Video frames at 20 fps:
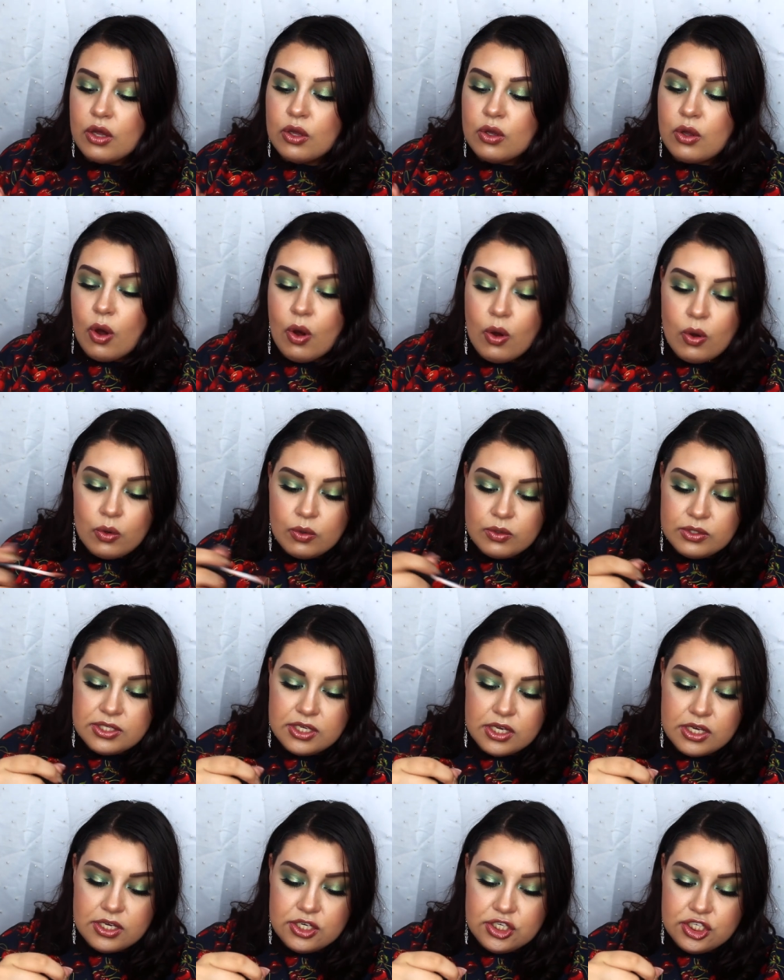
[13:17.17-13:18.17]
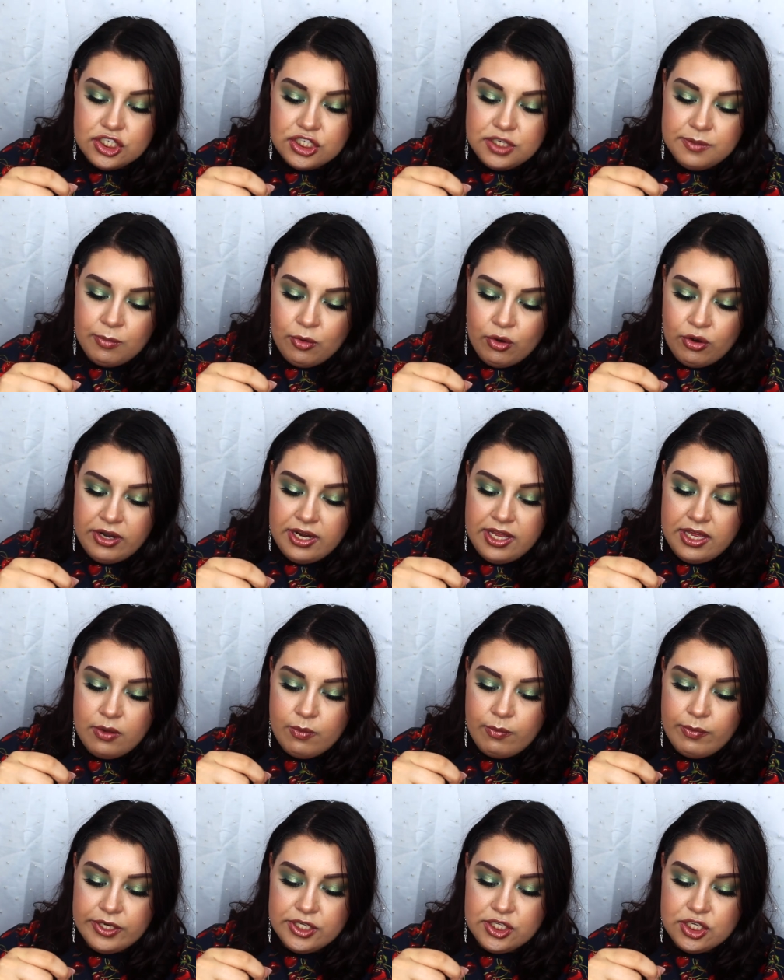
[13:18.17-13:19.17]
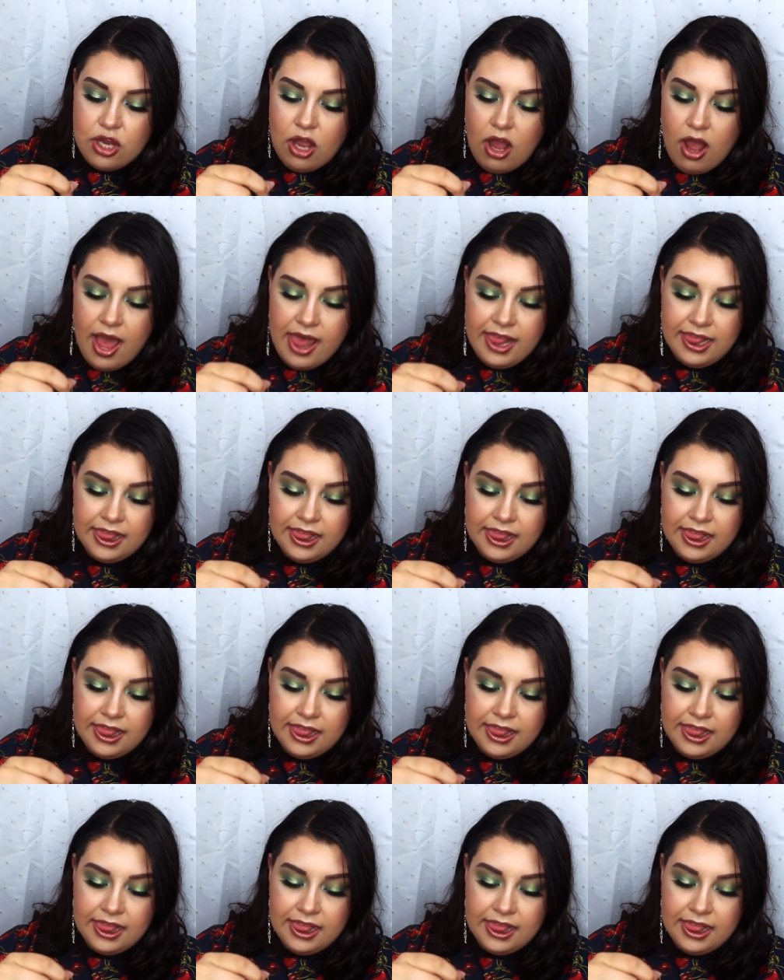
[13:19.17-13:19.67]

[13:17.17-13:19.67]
gold shimmer in it, which I